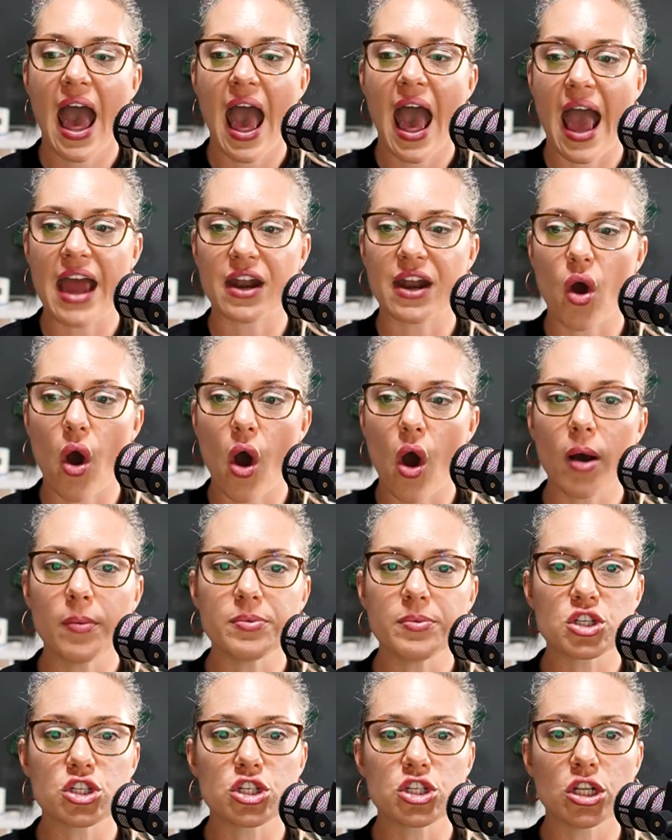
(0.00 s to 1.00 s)
and
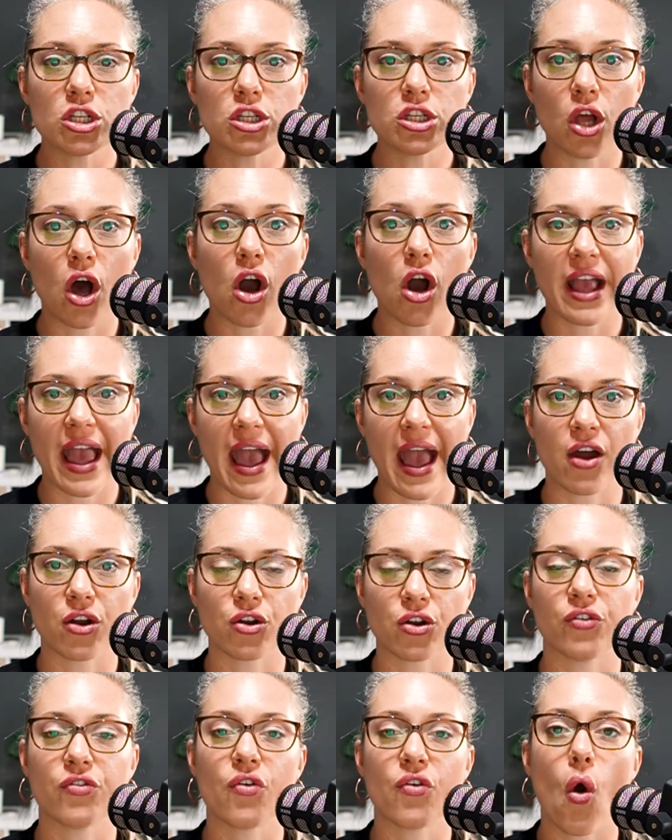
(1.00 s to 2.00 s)
opt to log out
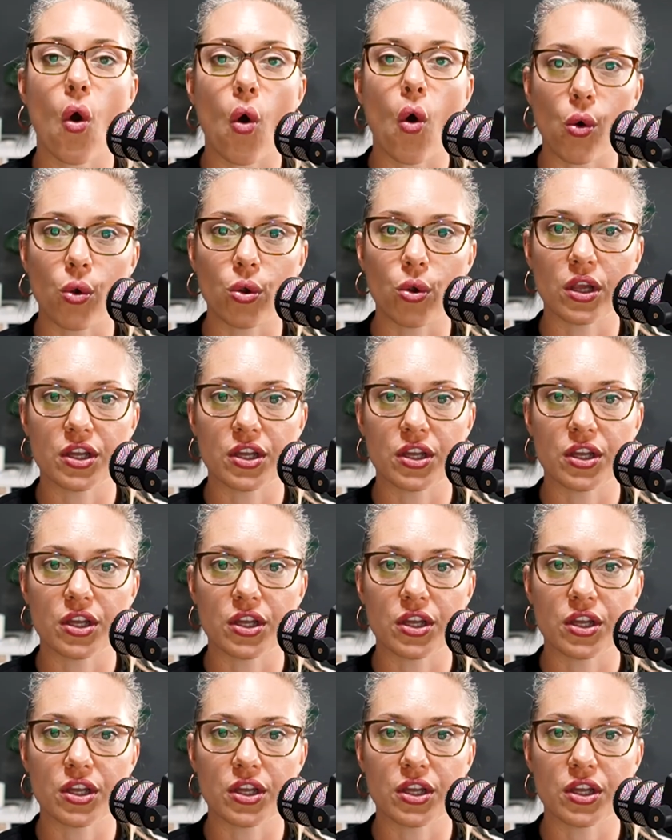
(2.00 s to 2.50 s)
of all